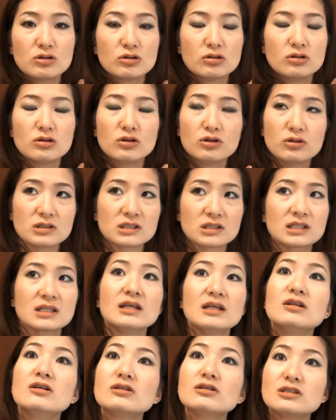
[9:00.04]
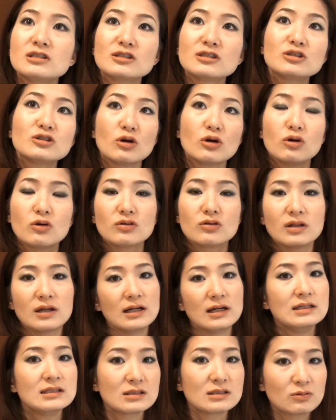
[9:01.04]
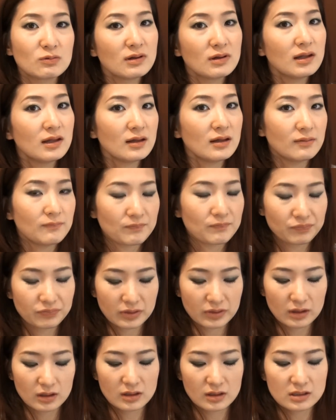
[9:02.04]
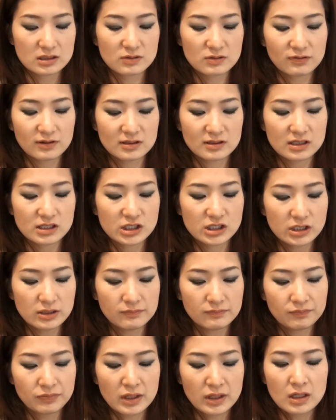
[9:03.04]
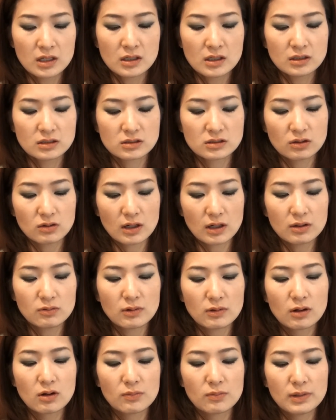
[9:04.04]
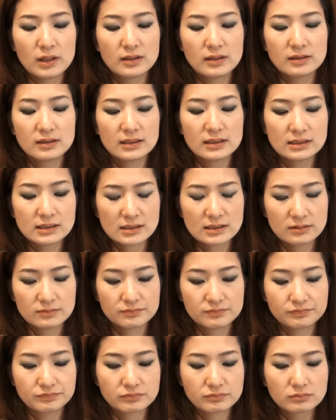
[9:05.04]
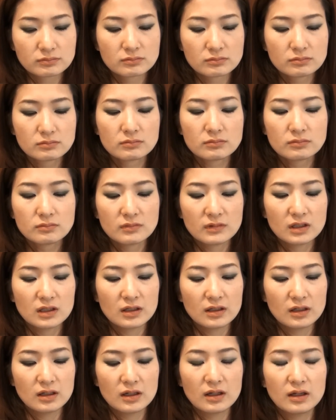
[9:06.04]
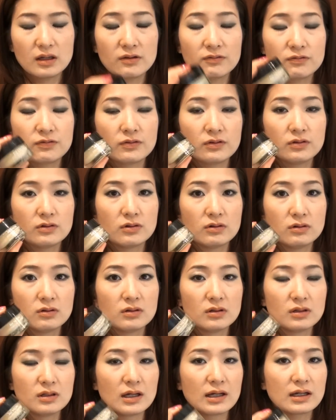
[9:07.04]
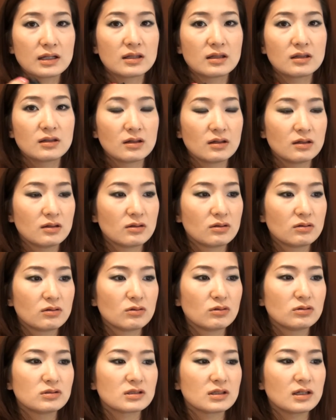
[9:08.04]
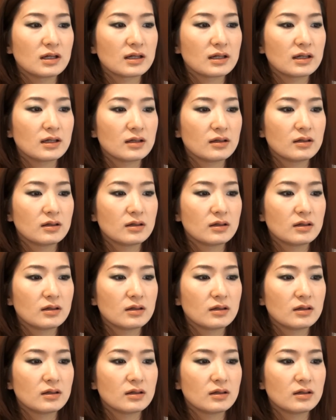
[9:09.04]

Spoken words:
your skin looks so nice with it, this foundation. So I recommend this if you like those like